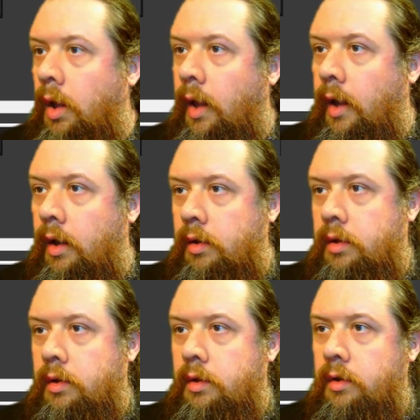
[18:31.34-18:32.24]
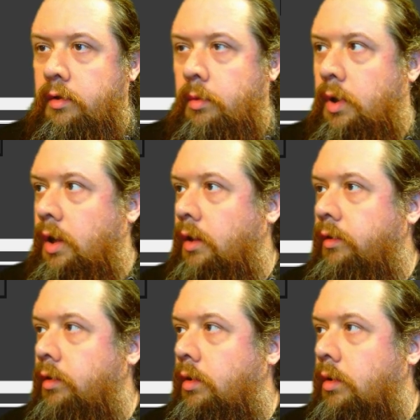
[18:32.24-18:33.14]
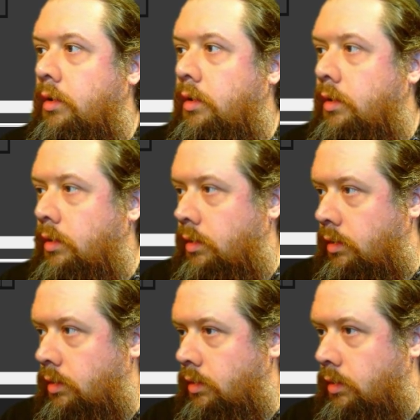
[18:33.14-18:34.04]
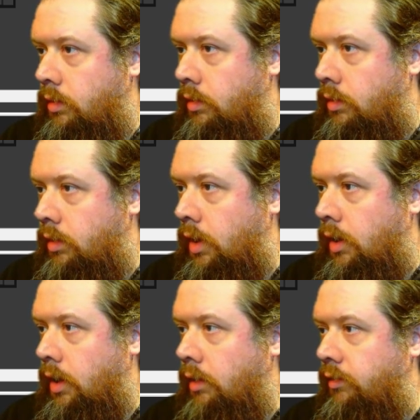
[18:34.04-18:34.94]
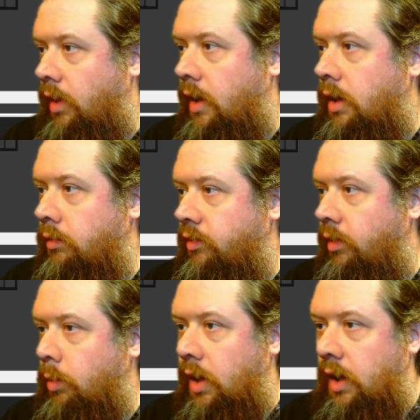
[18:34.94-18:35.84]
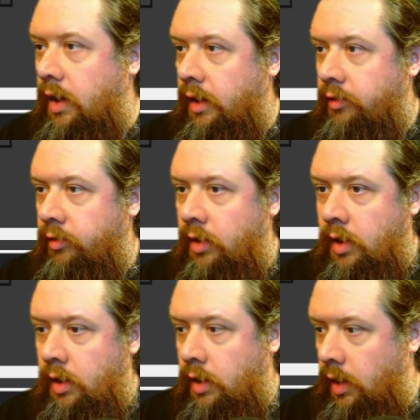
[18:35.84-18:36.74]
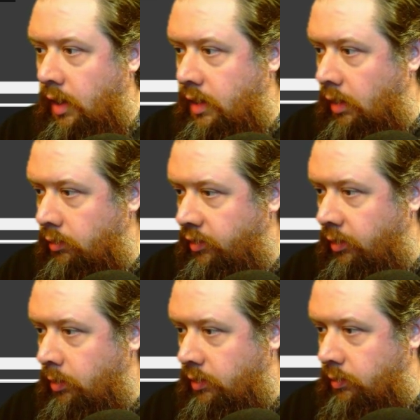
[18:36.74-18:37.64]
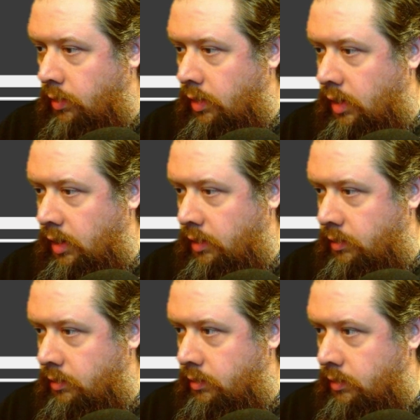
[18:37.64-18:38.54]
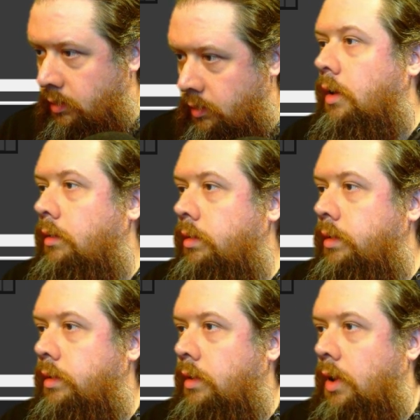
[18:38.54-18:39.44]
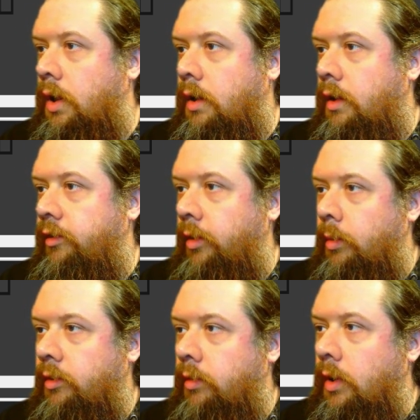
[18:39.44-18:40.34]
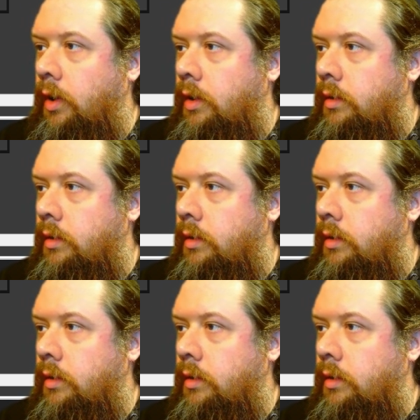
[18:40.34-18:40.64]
Yeah, that's what it is. No, I don't see what it is. I don't see what's wrong. Oh, I see what's wrong.